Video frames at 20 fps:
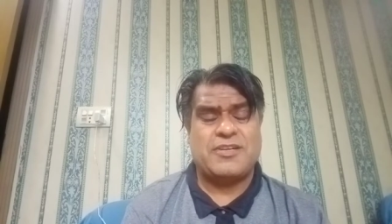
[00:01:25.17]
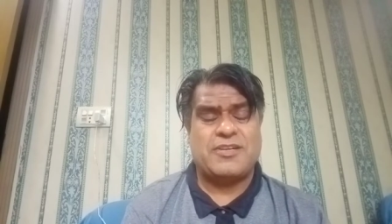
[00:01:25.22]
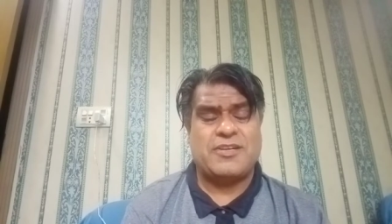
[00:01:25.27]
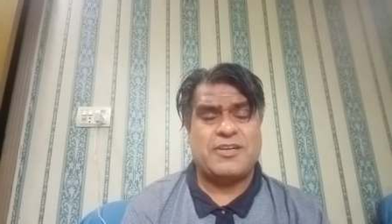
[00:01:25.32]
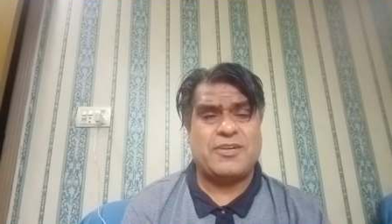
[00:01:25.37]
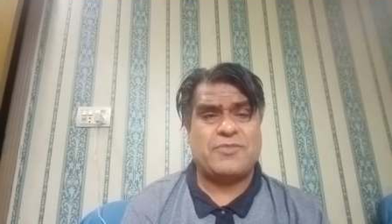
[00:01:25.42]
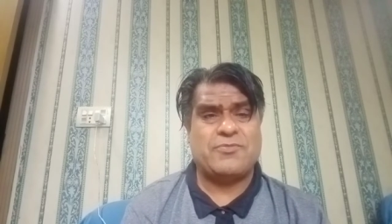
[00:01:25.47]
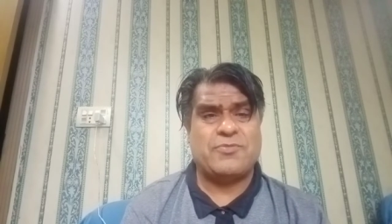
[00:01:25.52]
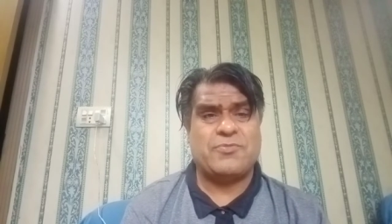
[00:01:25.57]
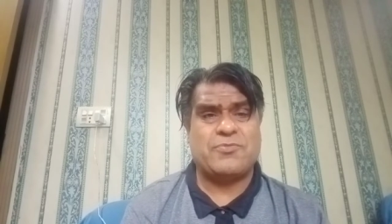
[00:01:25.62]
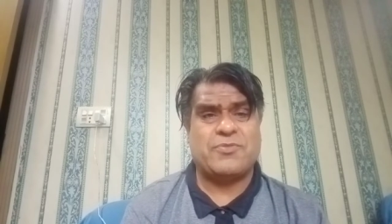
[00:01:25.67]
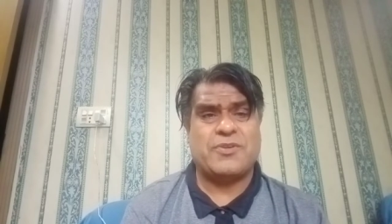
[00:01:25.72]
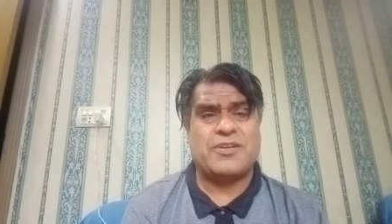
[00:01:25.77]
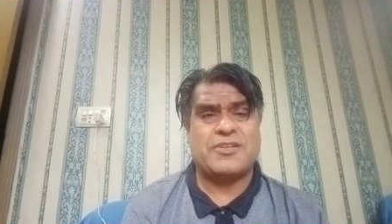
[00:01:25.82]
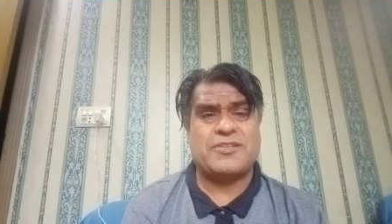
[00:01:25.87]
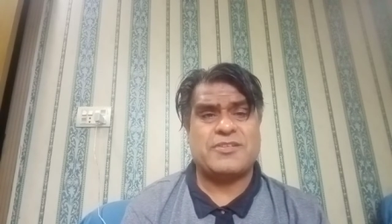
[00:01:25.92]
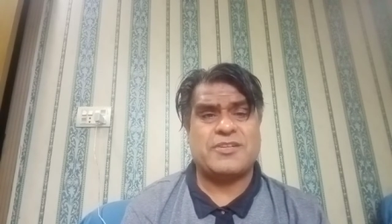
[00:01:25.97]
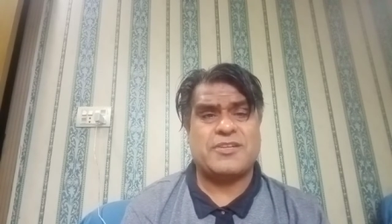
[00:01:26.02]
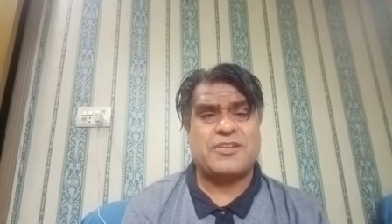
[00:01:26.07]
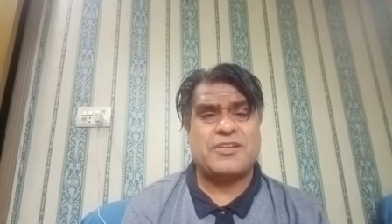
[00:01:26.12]
and we
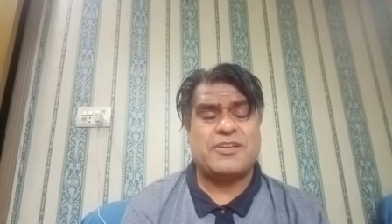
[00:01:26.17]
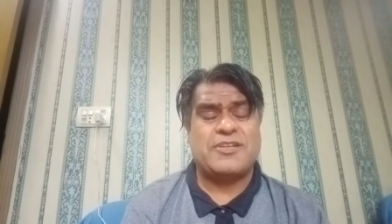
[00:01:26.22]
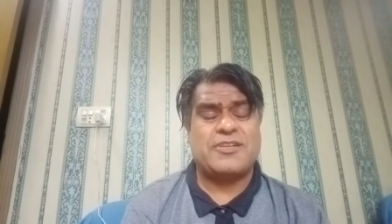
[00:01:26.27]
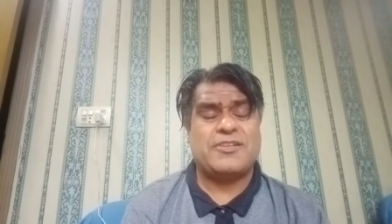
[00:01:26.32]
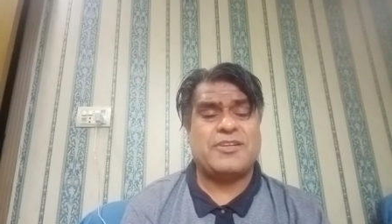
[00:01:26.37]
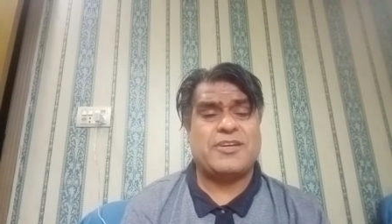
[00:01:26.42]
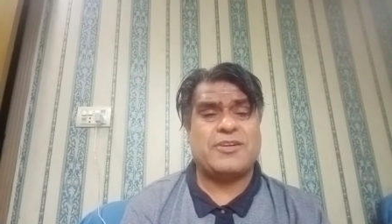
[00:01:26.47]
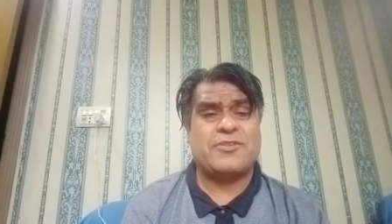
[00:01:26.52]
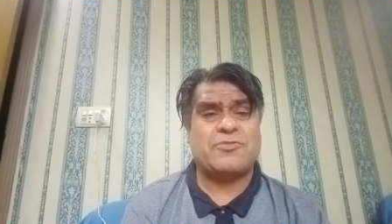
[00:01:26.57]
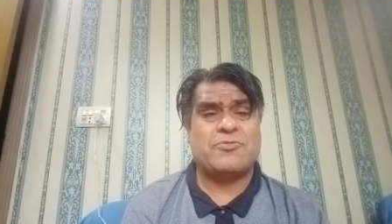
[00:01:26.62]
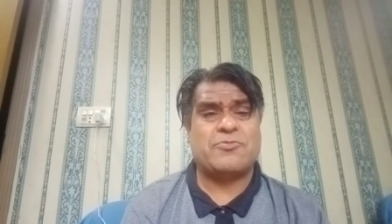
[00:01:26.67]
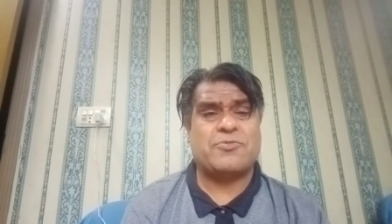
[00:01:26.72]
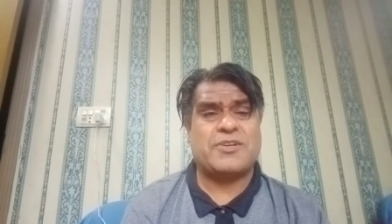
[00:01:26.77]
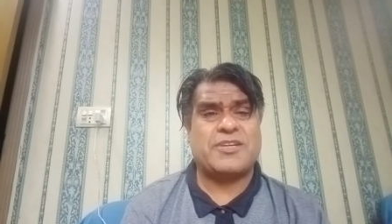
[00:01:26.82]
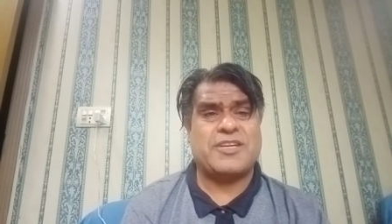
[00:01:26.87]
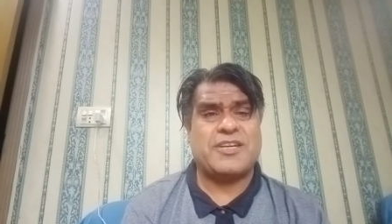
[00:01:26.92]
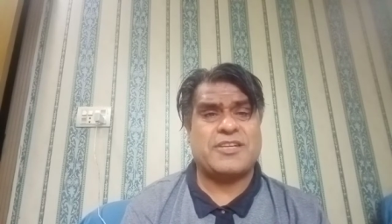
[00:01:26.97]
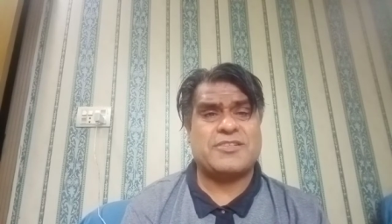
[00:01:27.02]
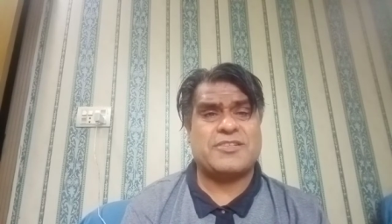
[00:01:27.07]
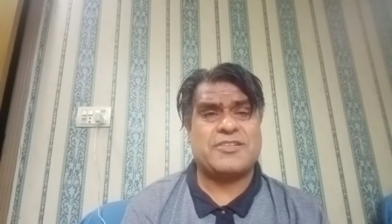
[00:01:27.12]
want that over
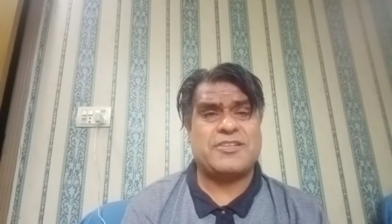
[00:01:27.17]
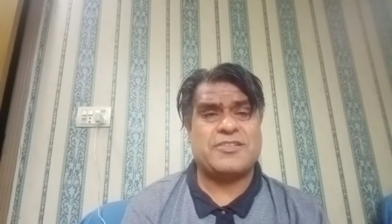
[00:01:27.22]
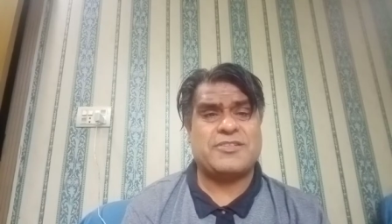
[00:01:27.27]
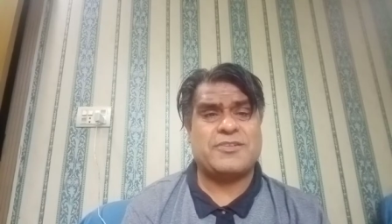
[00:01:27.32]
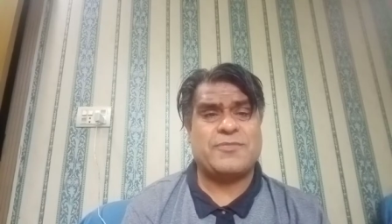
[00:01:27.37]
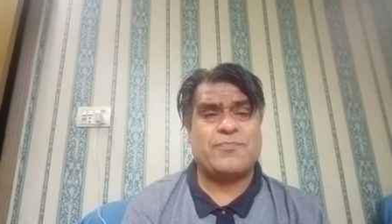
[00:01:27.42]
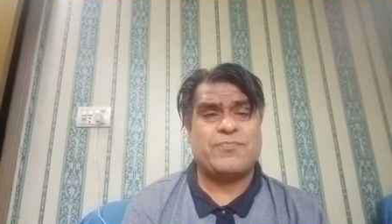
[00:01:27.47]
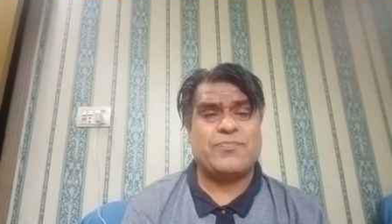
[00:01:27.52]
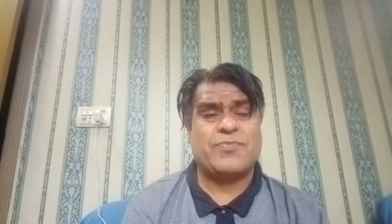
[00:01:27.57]
taxes